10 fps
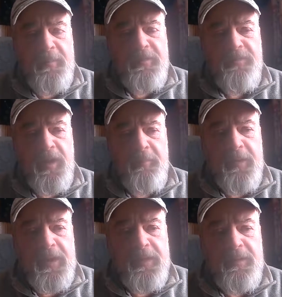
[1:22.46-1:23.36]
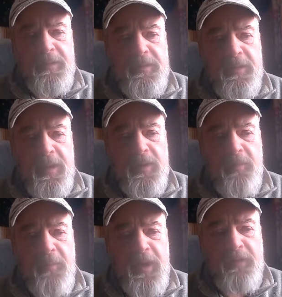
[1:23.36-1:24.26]
that I made on
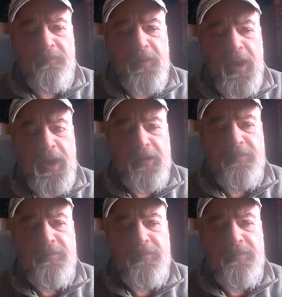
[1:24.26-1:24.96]
Nomadic Fanatics